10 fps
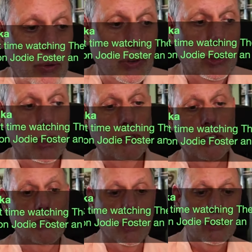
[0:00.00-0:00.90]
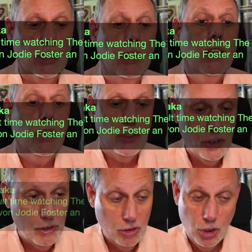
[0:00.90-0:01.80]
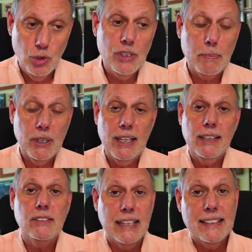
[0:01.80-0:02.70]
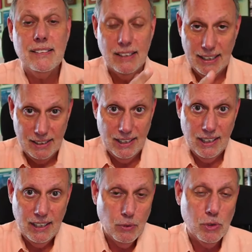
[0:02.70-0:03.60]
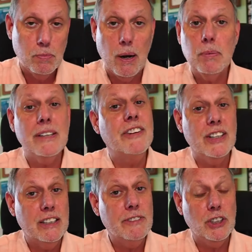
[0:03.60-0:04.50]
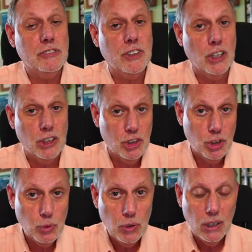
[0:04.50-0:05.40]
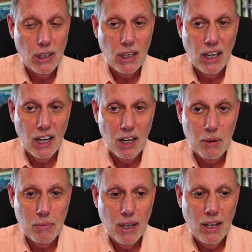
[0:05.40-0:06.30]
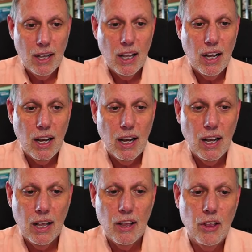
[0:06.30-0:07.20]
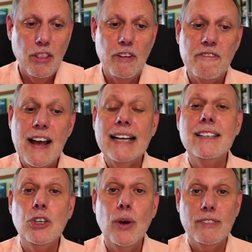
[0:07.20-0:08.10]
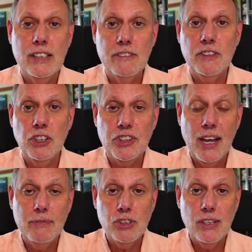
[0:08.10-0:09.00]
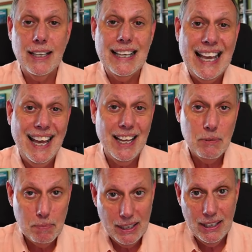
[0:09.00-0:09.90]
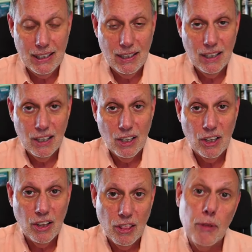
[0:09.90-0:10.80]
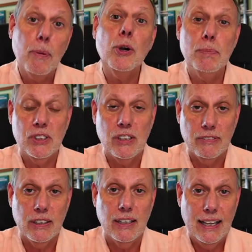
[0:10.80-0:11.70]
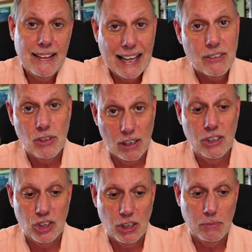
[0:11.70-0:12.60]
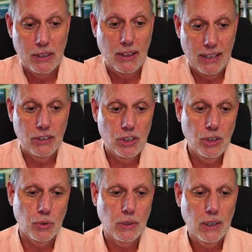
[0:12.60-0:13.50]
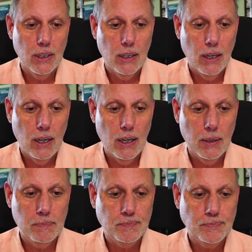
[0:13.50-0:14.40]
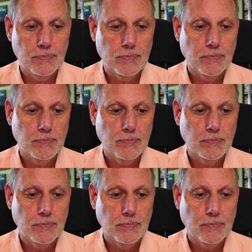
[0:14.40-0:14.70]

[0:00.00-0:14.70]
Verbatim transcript: Dia One Jodie Foster Oscar. Two separate things. Yes, it did. It was probably very difficult for her too. Um, uh, the fact that you have a difficult time for something can be the purpose of it, and that's a legitimate thing to do. Um,